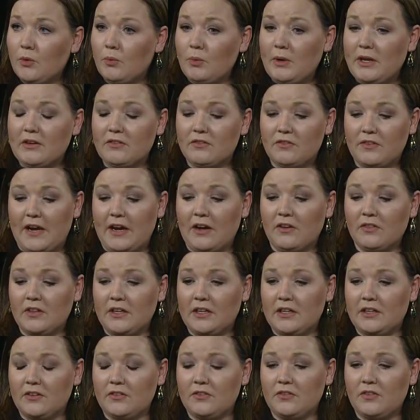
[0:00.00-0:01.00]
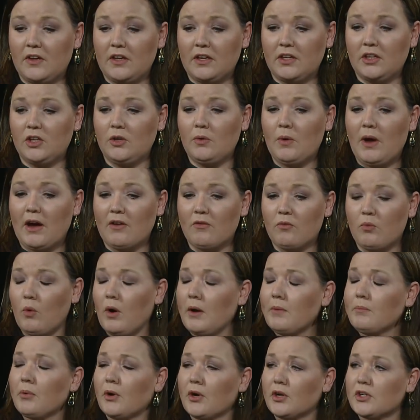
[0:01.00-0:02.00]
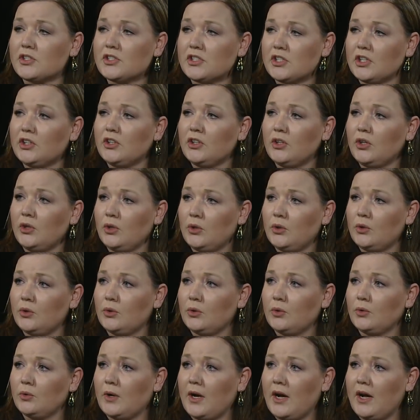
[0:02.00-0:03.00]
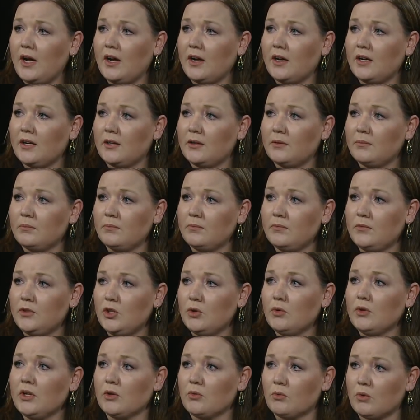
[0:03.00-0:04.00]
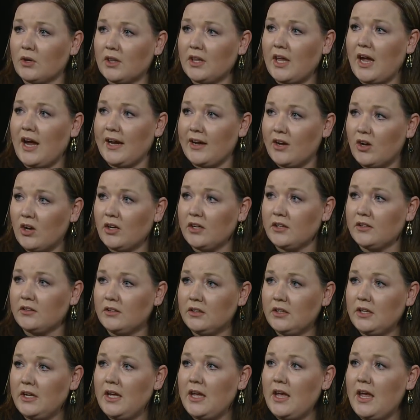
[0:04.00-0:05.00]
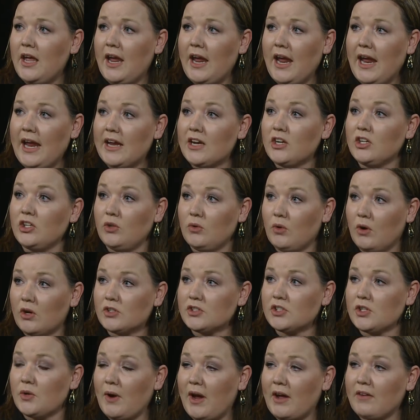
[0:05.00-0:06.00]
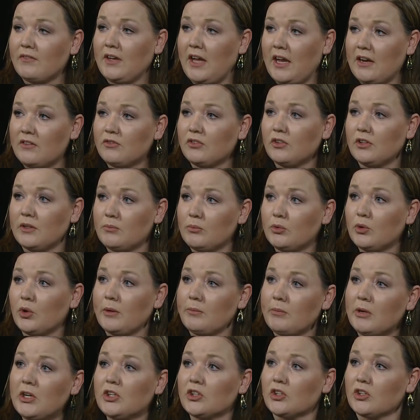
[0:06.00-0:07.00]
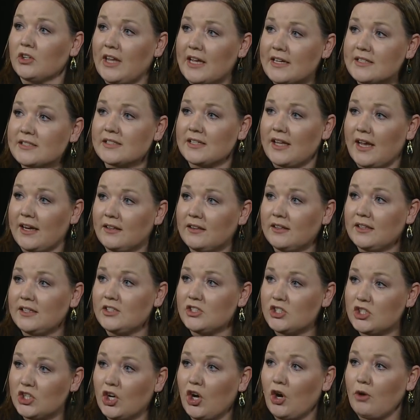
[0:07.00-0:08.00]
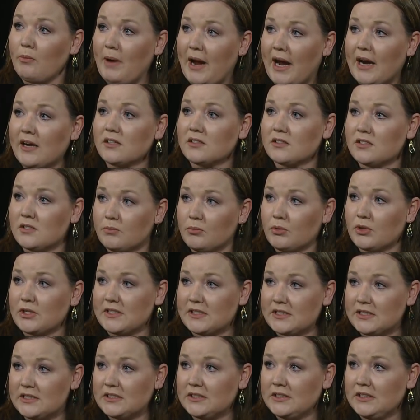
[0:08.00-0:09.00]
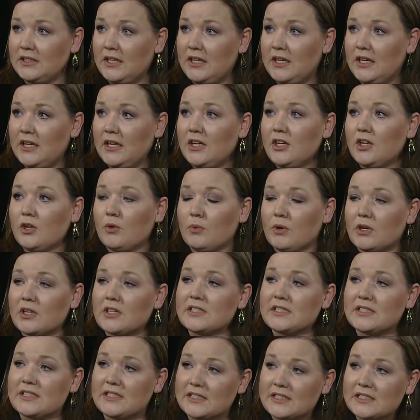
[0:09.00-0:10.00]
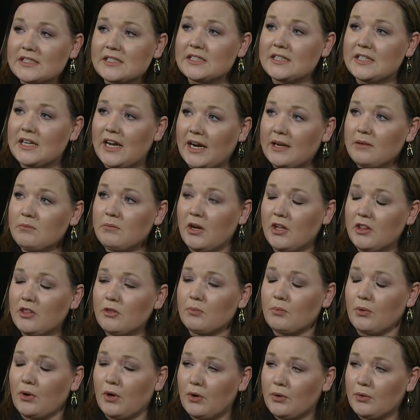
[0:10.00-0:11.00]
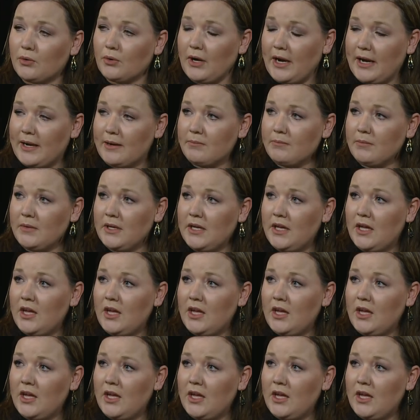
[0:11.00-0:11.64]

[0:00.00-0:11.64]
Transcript: We have found that if you have one person who you can rely on, and you also have gainful employment, you're less likely to go back to prison. We're a 6 to 9 month program.